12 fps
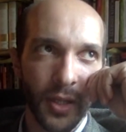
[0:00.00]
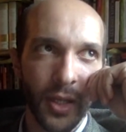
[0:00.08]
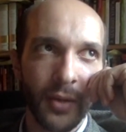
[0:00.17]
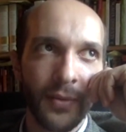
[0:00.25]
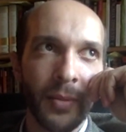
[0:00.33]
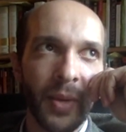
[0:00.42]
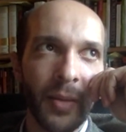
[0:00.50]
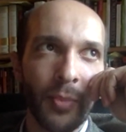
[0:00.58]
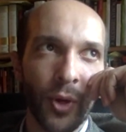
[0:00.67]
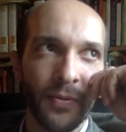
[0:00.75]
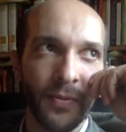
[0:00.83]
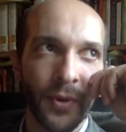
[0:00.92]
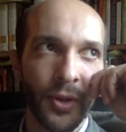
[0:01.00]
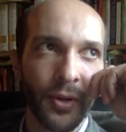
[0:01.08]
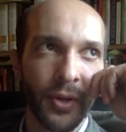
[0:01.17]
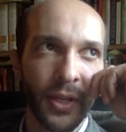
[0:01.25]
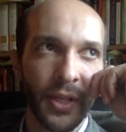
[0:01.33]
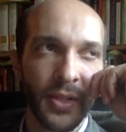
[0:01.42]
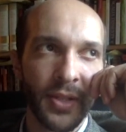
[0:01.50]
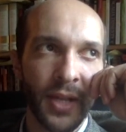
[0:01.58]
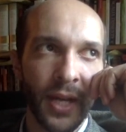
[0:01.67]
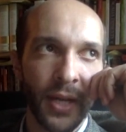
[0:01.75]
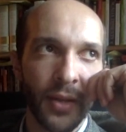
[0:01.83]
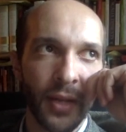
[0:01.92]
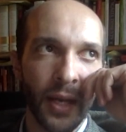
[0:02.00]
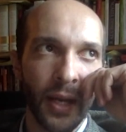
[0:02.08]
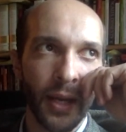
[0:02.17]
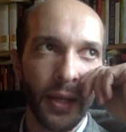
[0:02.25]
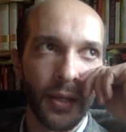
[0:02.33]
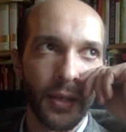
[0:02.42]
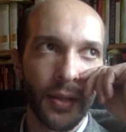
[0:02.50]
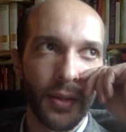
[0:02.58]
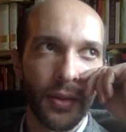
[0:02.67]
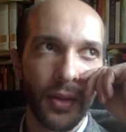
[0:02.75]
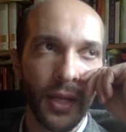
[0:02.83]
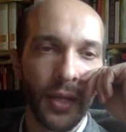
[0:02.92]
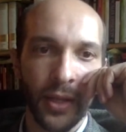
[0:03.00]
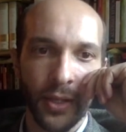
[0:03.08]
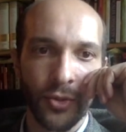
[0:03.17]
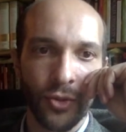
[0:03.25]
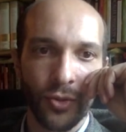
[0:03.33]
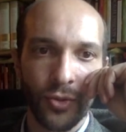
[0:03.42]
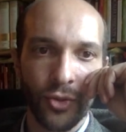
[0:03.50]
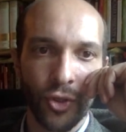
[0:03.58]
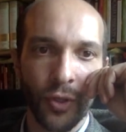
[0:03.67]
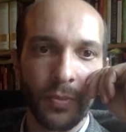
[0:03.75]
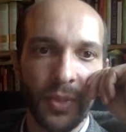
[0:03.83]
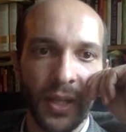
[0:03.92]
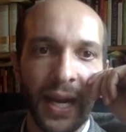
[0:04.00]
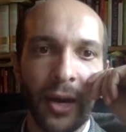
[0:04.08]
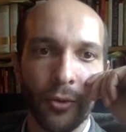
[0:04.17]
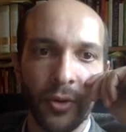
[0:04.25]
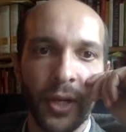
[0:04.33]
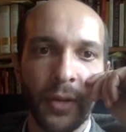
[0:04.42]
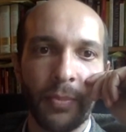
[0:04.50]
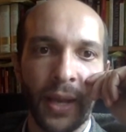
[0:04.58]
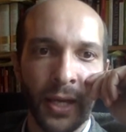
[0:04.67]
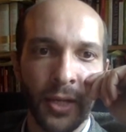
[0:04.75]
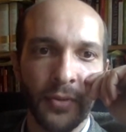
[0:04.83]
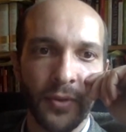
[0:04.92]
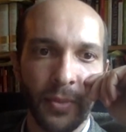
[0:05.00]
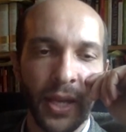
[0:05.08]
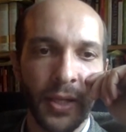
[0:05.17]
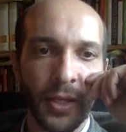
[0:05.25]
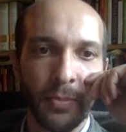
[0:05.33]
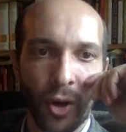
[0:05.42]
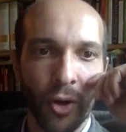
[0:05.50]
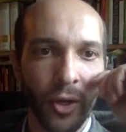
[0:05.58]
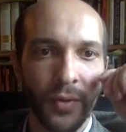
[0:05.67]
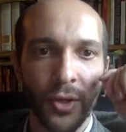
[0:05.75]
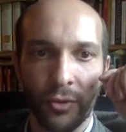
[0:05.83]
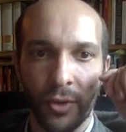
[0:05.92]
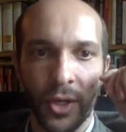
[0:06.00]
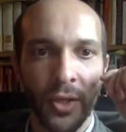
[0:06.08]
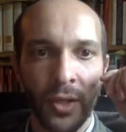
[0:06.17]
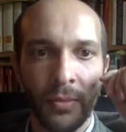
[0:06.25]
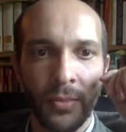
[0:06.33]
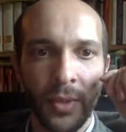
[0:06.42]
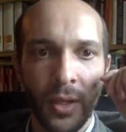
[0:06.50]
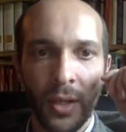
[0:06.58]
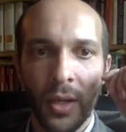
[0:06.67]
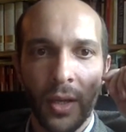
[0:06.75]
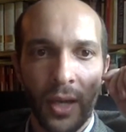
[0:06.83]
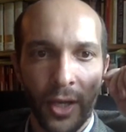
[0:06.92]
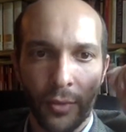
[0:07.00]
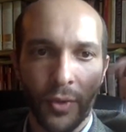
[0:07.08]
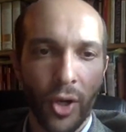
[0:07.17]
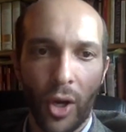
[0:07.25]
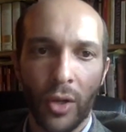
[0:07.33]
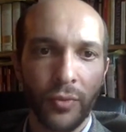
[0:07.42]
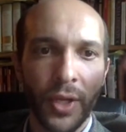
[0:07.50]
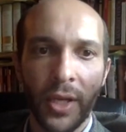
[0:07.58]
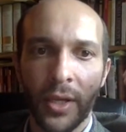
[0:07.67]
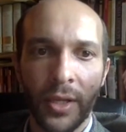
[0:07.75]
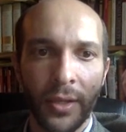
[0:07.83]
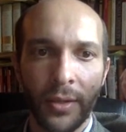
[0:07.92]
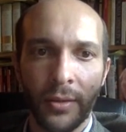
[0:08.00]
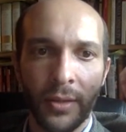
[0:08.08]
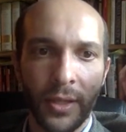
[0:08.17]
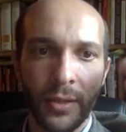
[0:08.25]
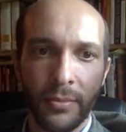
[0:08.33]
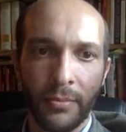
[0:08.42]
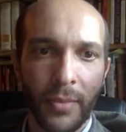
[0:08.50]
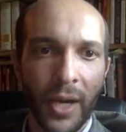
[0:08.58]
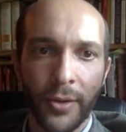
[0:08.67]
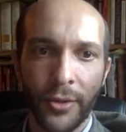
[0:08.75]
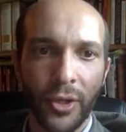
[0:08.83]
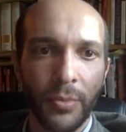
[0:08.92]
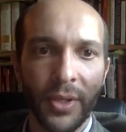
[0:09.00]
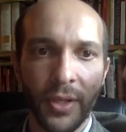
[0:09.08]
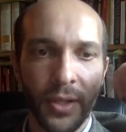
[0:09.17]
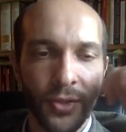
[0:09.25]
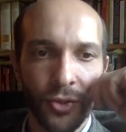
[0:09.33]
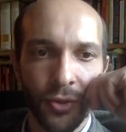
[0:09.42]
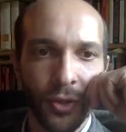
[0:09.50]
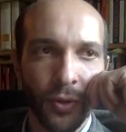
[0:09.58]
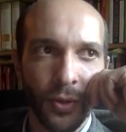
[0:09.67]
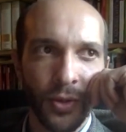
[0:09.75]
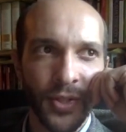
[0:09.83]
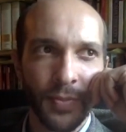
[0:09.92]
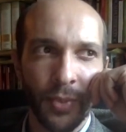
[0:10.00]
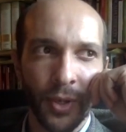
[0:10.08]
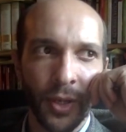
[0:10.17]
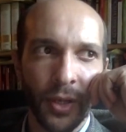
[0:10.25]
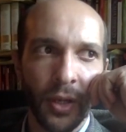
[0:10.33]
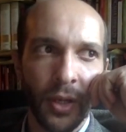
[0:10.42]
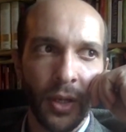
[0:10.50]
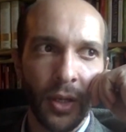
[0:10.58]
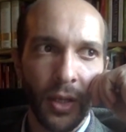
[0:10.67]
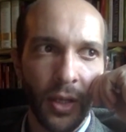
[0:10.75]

to clarify my point further, it is not that I think that it should be outright banned from any part of the curriculum. I don't recall reading it in, in modern European history course, but